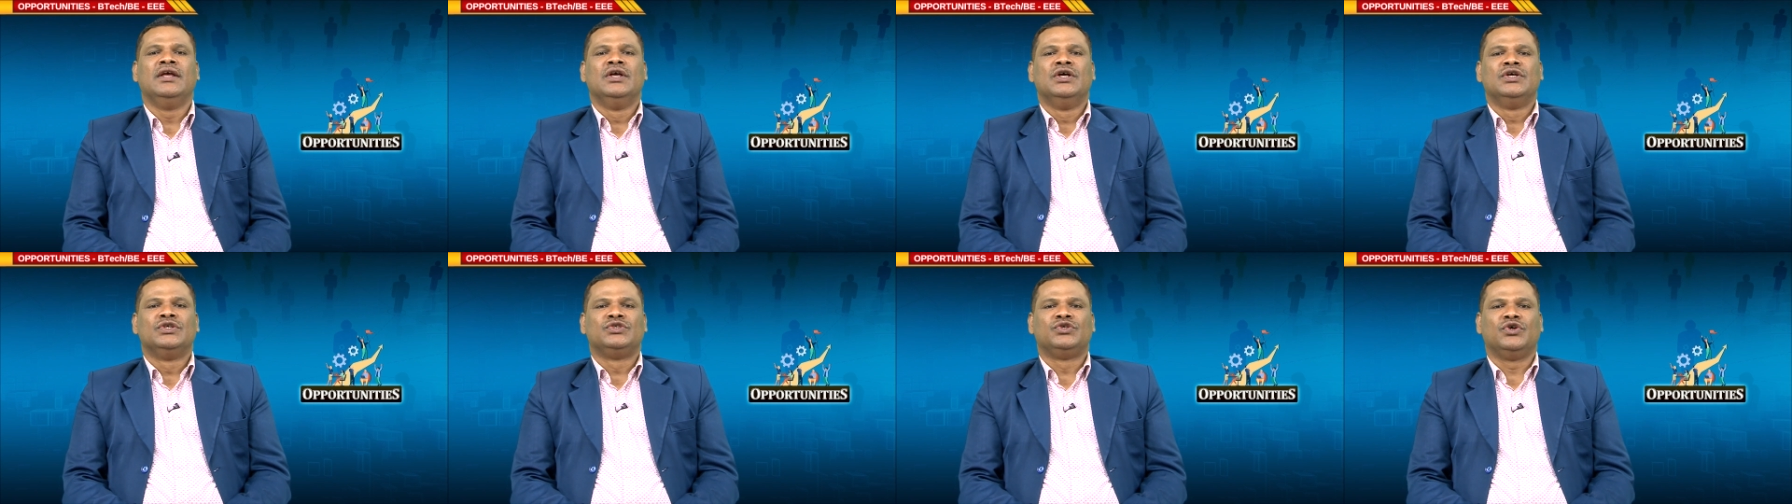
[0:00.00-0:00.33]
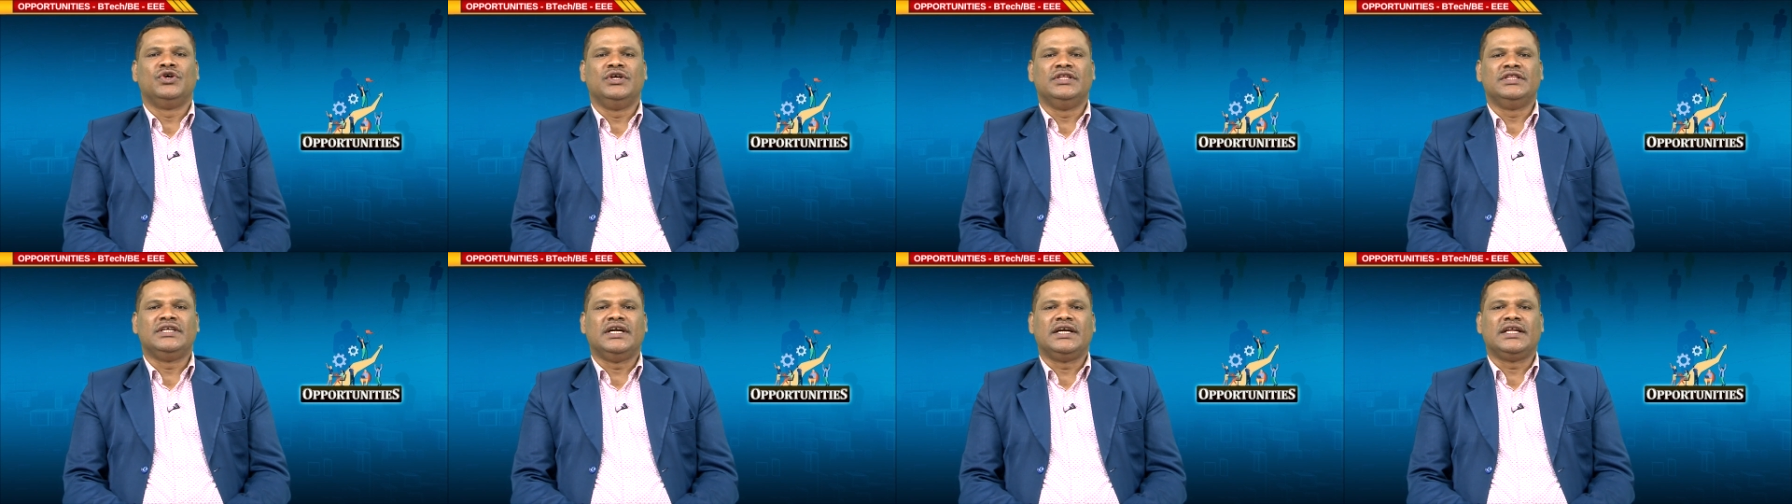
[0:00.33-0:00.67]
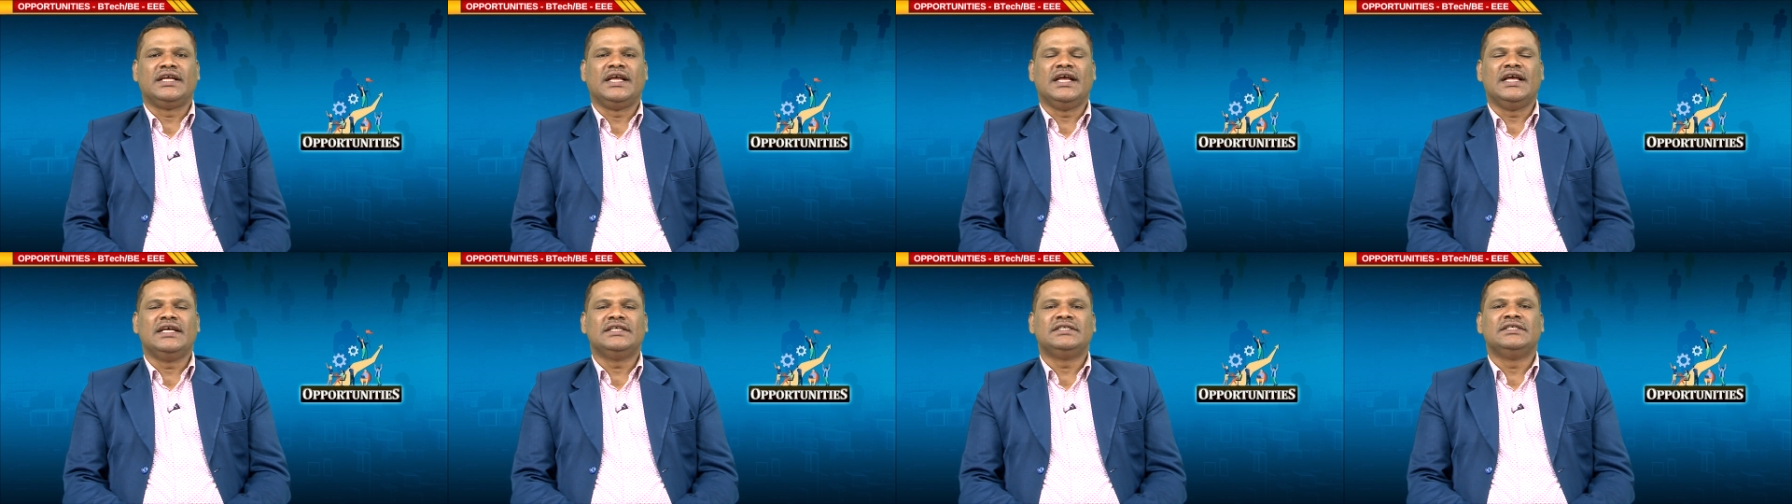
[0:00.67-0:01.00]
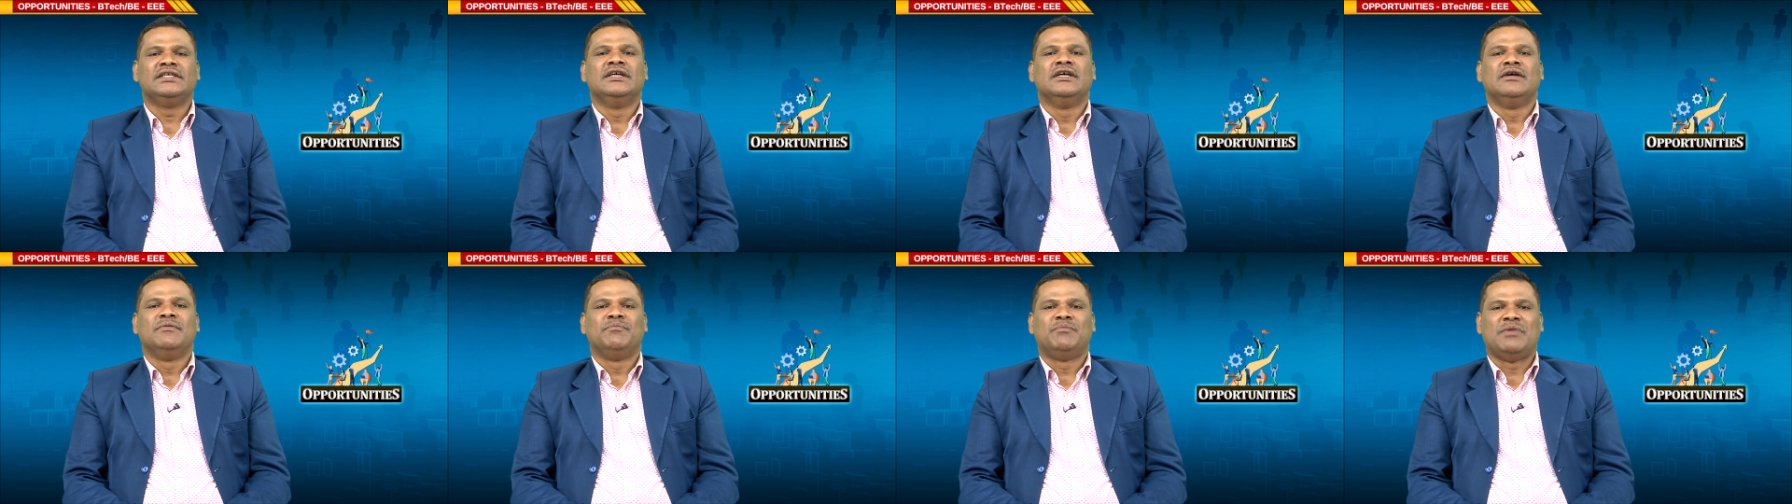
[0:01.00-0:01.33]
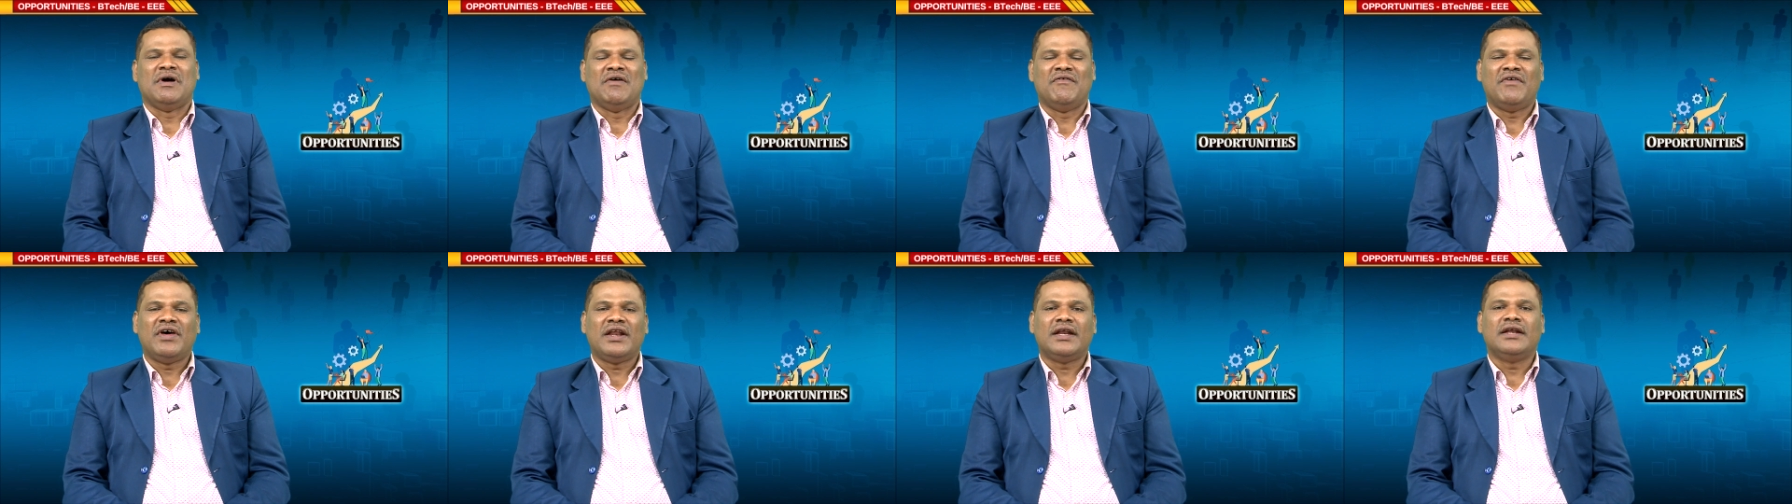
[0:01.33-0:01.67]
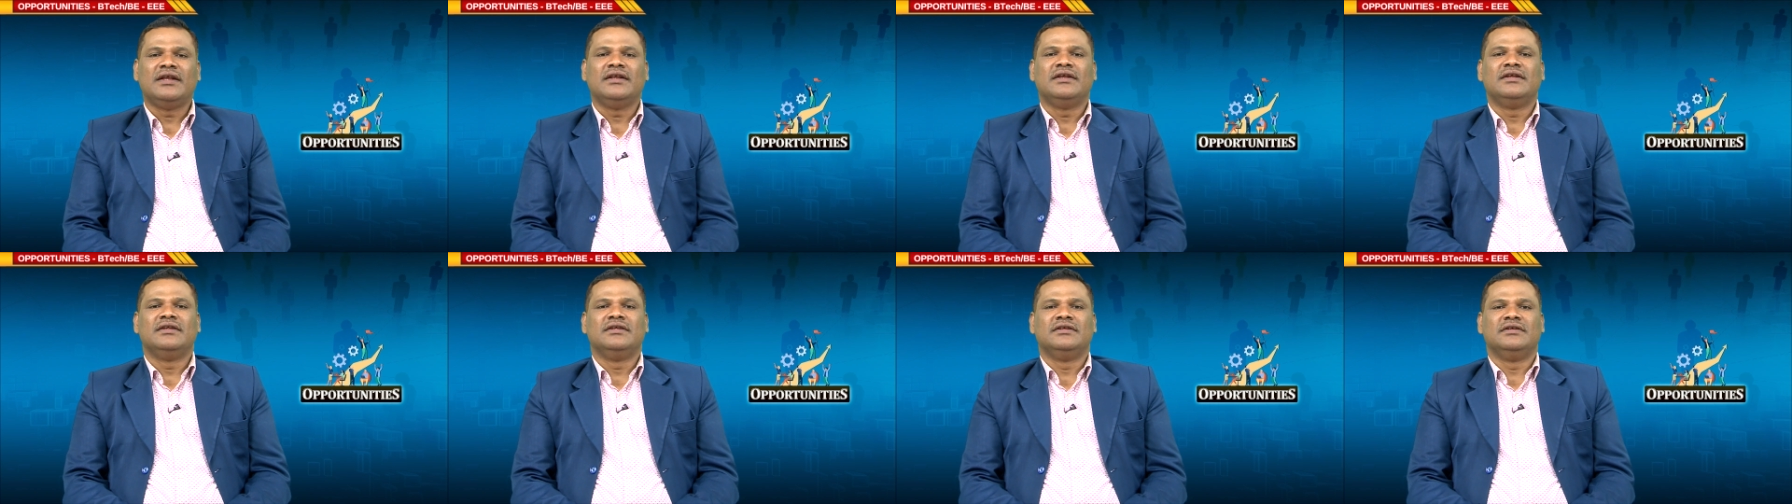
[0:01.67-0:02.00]
So, in that case power
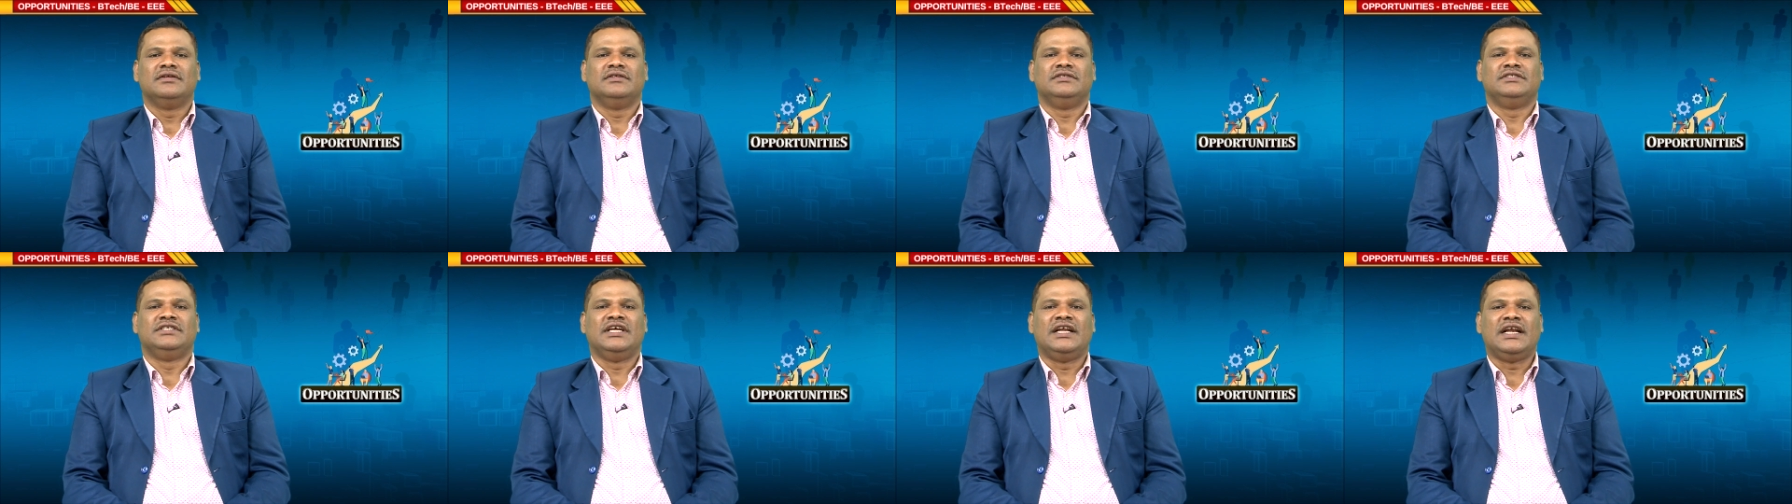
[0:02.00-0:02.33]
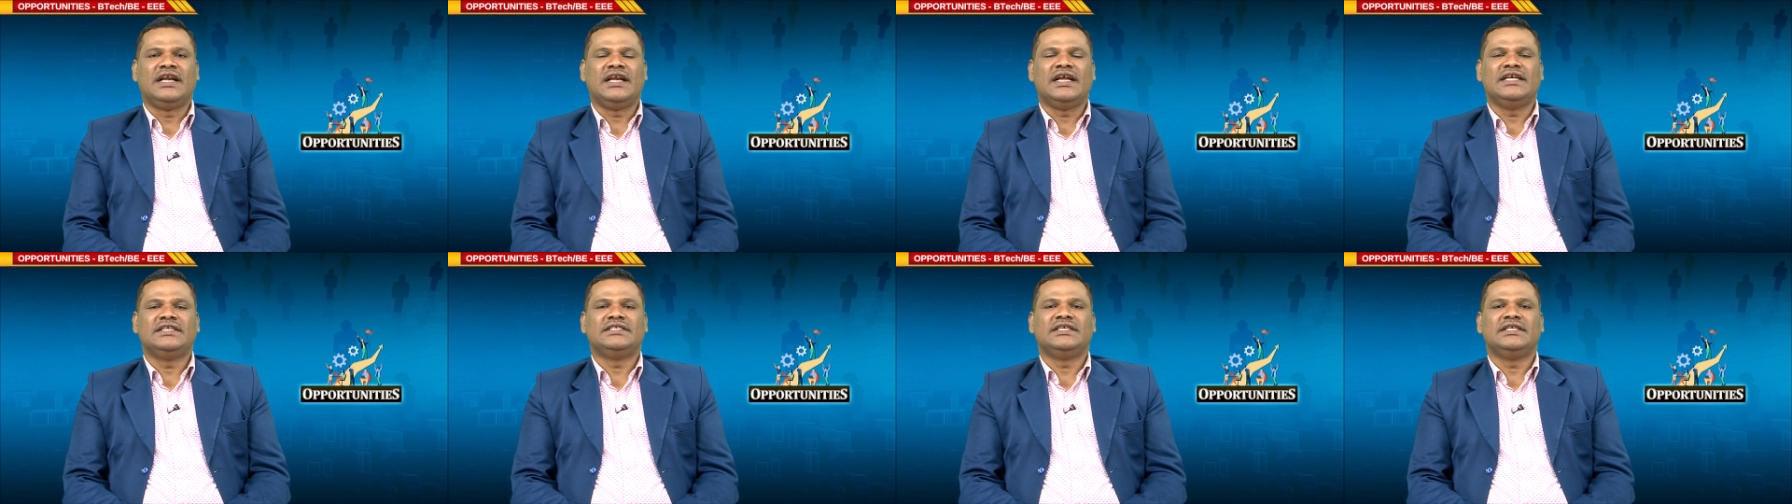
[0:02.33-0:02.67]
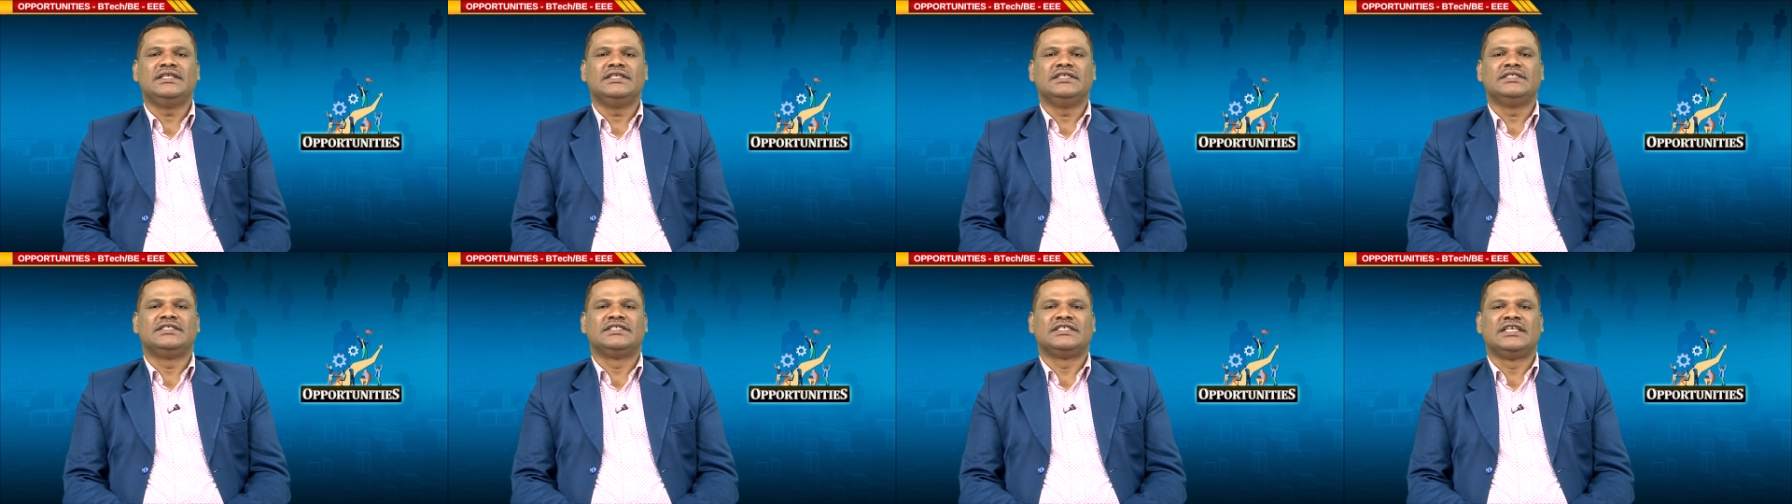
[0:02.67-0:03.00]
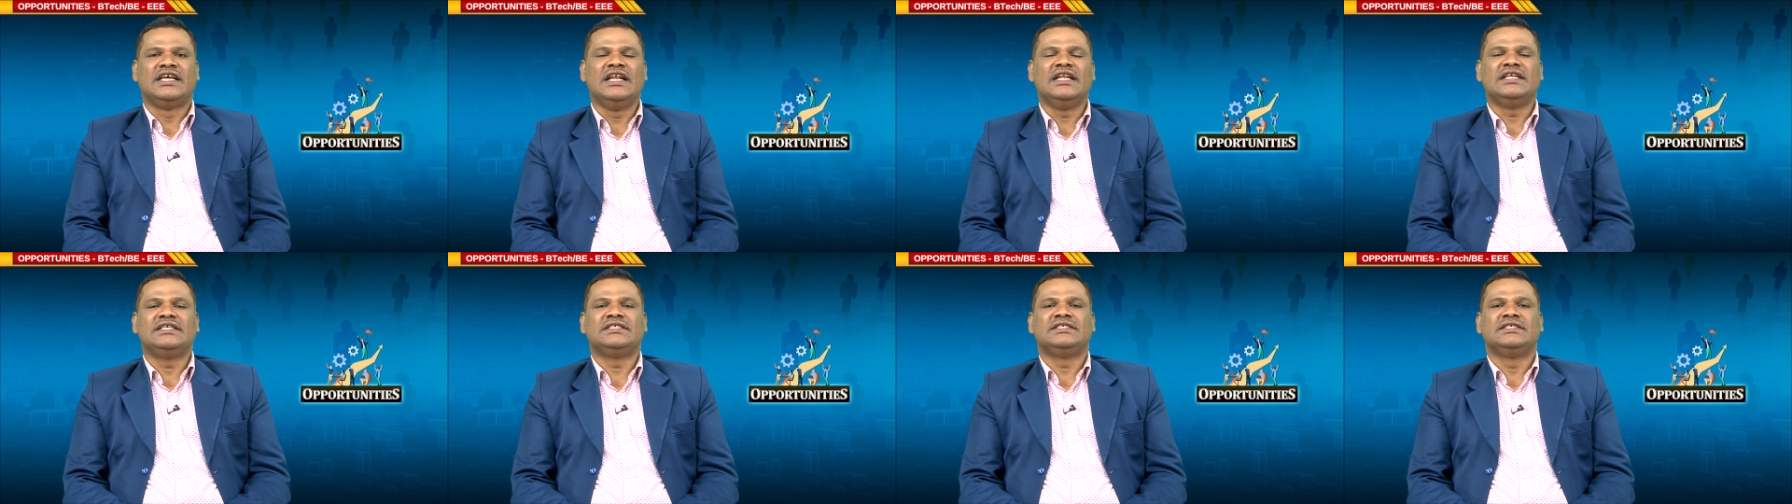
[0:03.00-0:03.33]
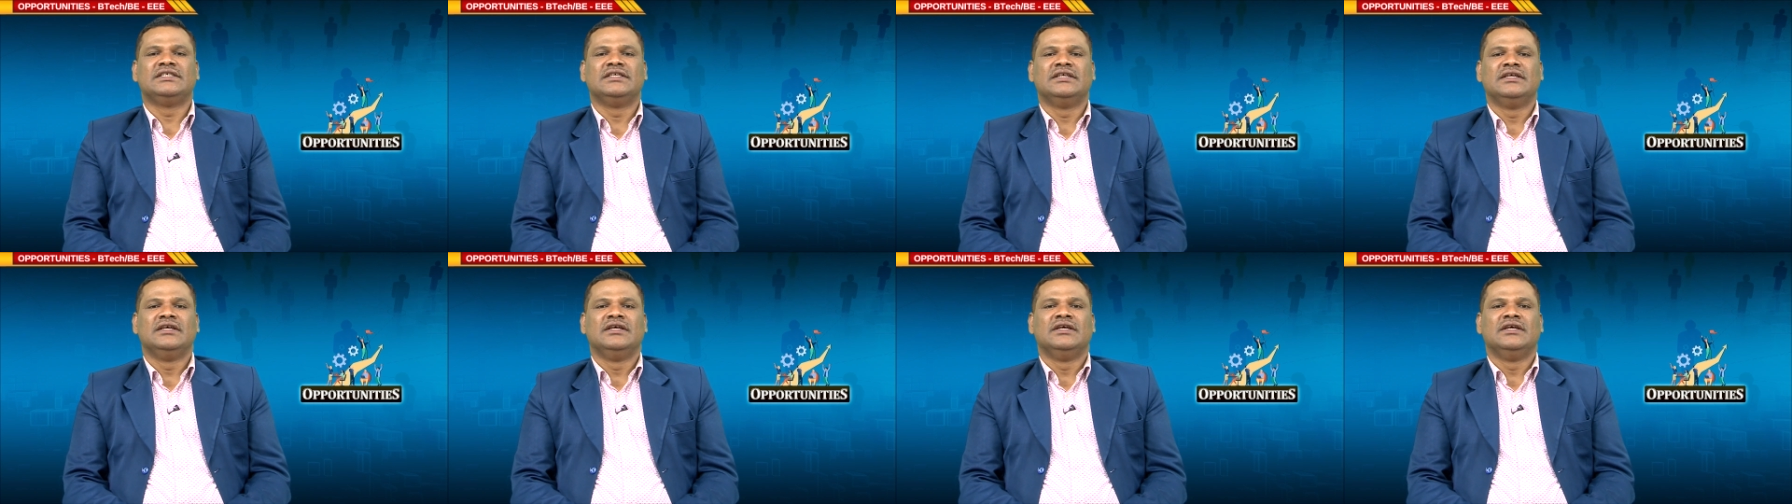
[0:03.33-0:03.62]
generation skills.